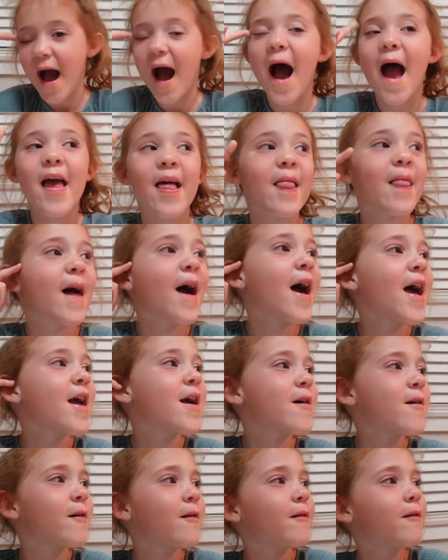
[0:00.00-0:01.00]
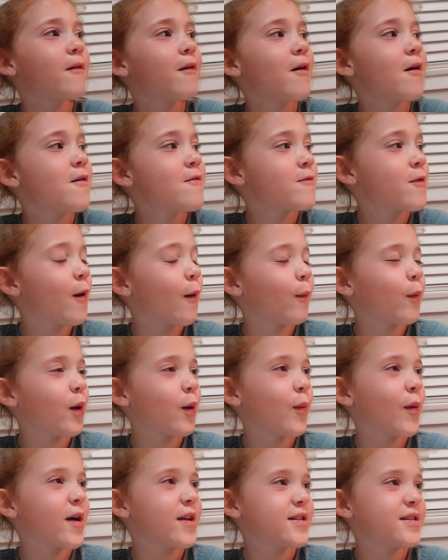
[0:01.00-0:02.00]
I like when we
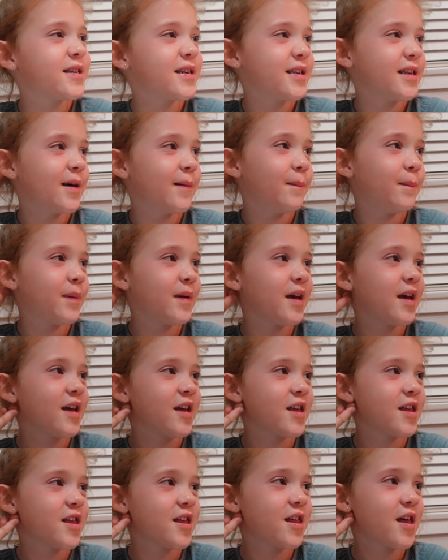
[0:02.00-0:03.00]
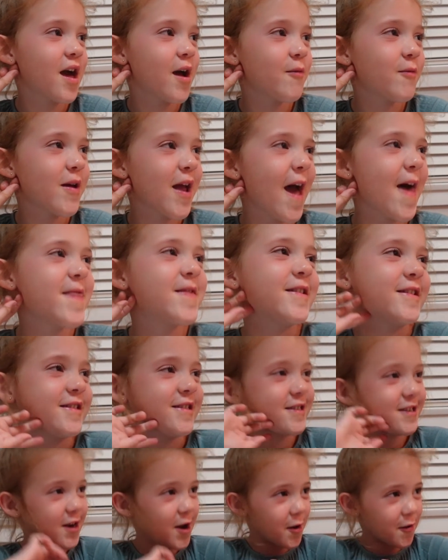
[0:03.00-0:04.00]
went to the beach and we had the
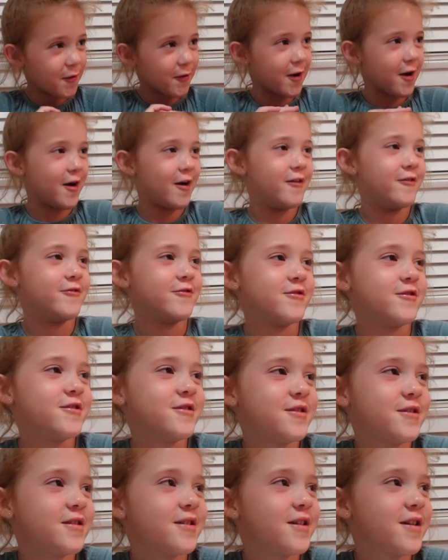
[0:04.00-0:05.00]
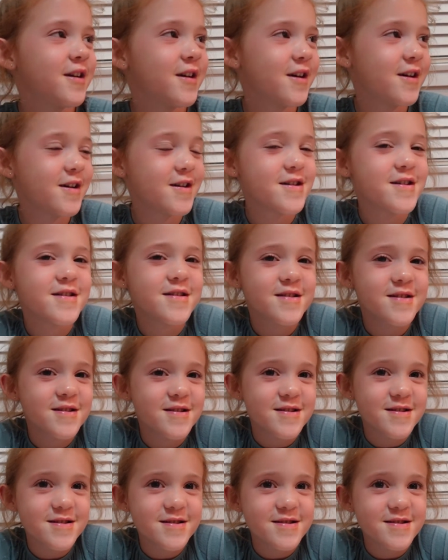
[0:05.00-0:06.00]
snow cones. That was